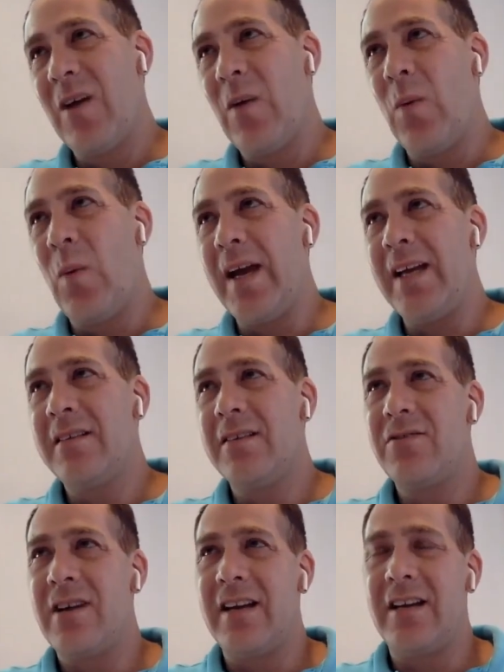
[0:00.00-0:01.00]
a way to
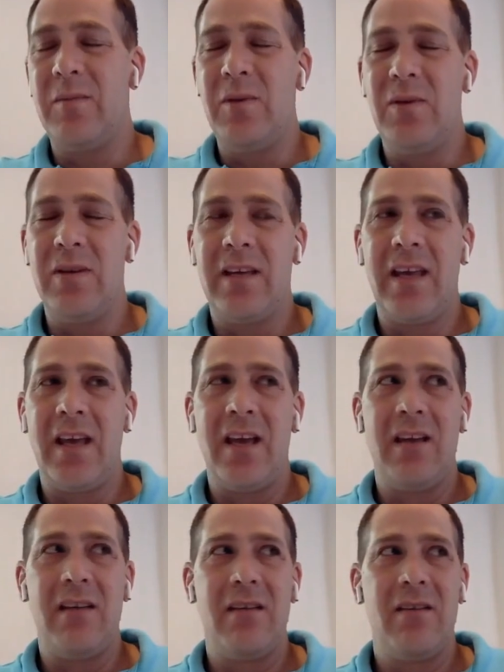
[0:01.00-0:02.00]
try and
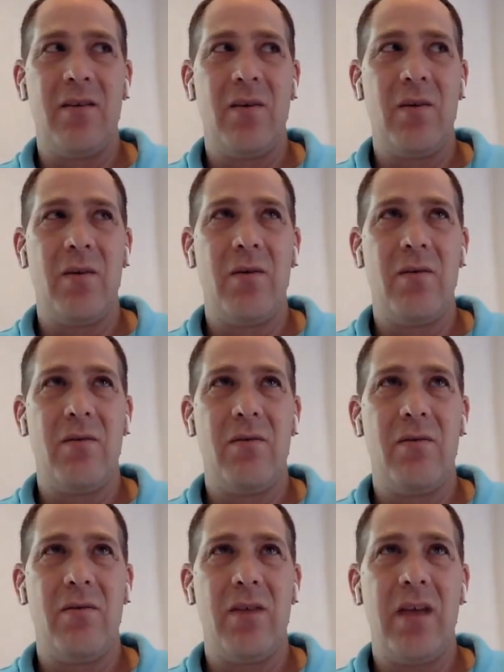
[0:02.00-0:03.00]
communicate
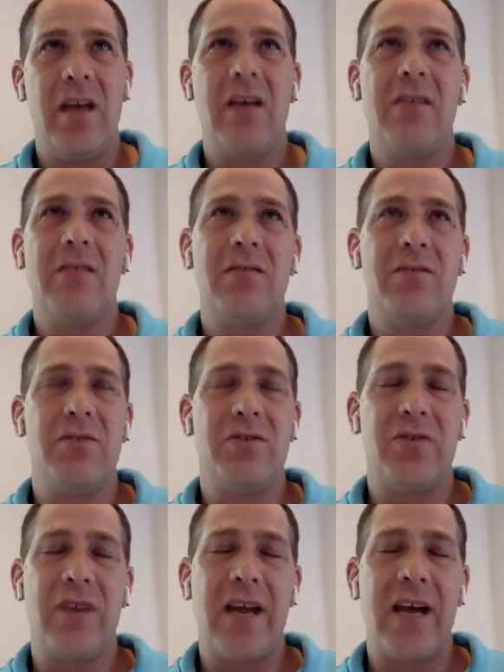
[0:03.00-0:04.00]
and also to
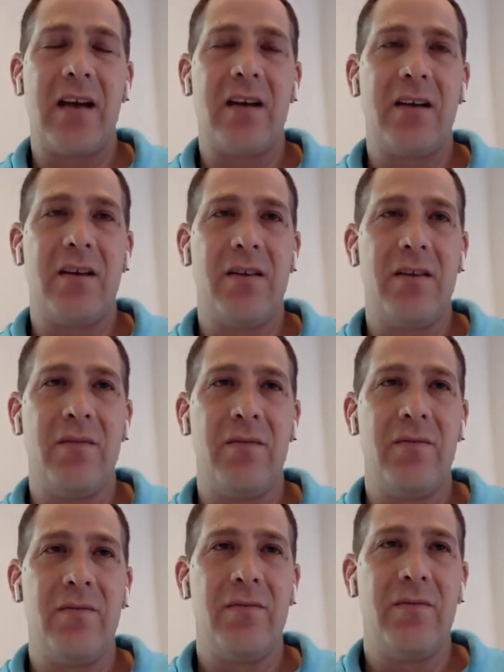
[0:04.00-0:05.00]
track
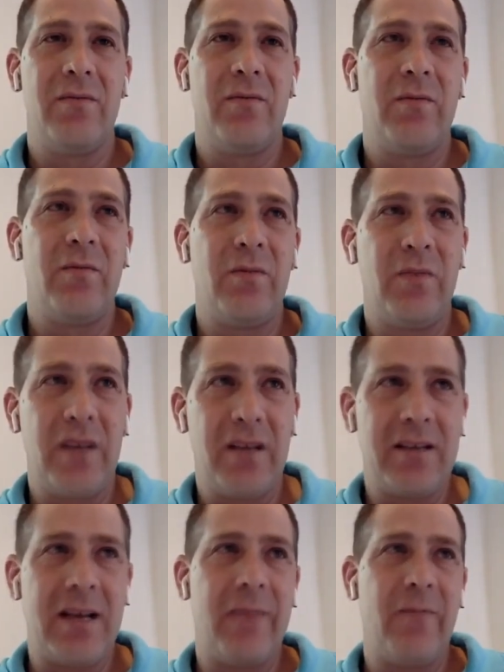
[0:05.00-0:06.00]
the
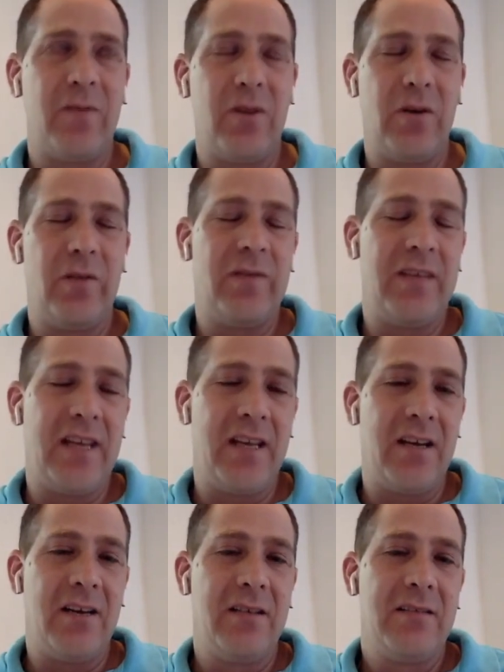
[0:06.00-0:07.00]
real-time flow of
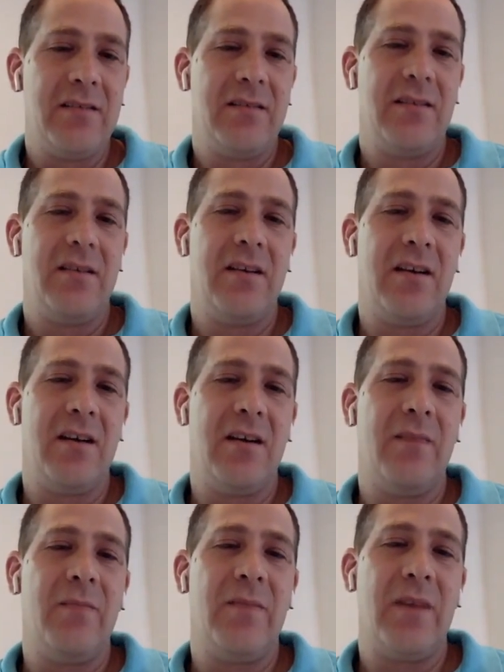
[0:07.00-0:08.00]
data
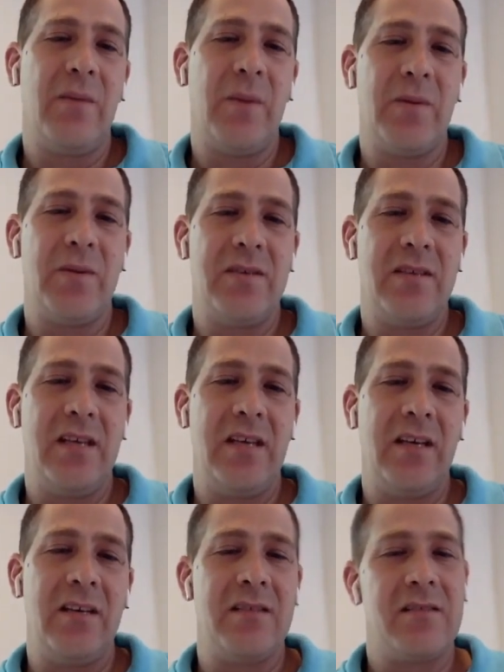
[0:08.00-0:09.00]
that we were
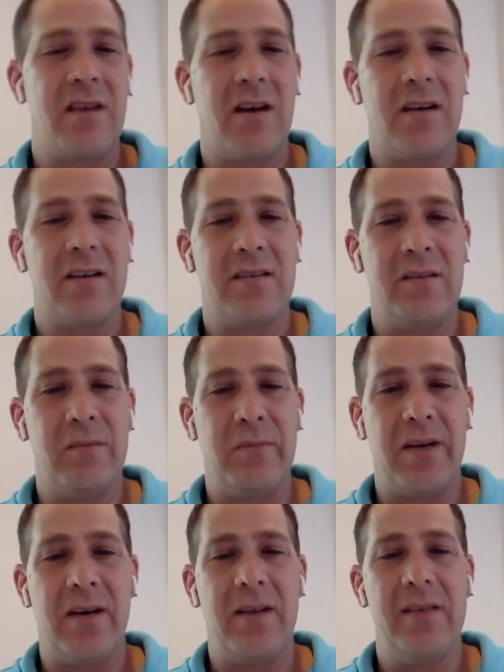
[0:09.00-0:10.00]
seeing in stocks and
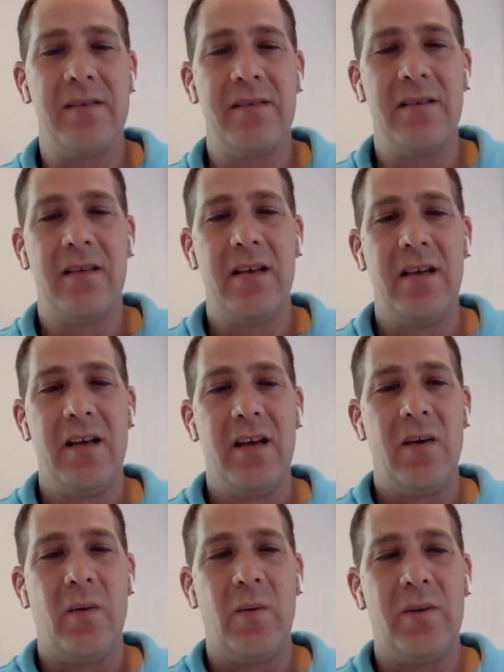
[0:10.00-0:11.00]
bonds
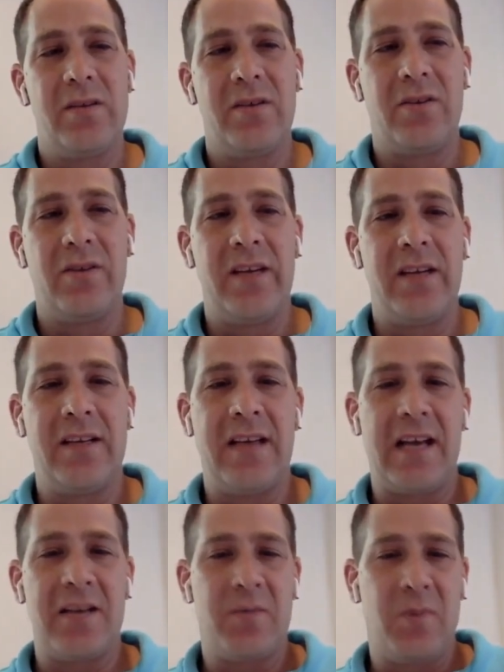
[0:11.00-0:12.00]
was to create a
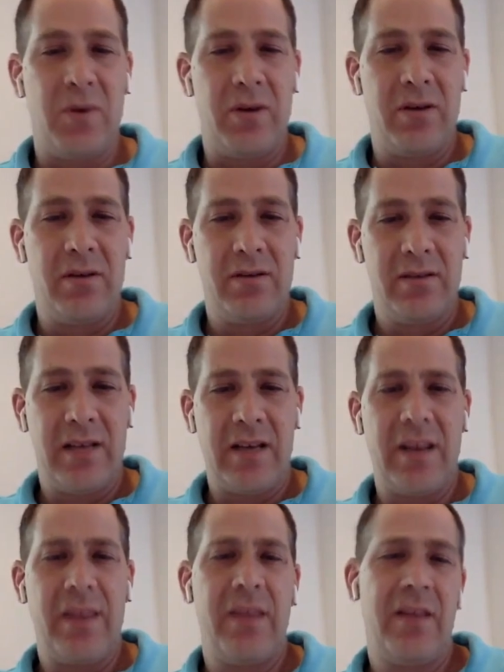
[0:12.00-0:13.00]
dashboard.
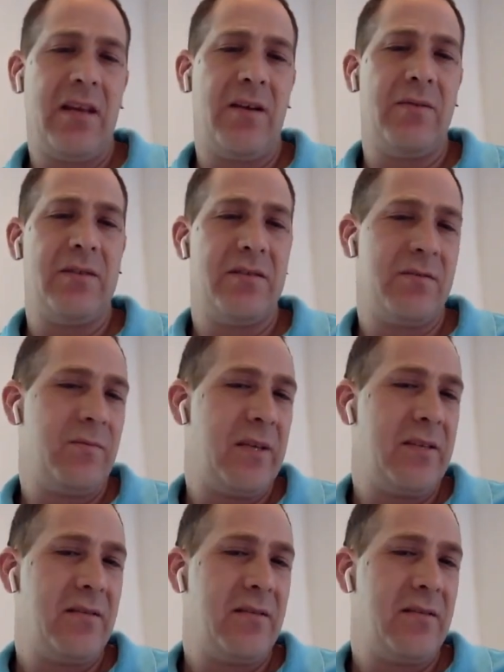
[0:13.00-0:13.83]
Now, I think that was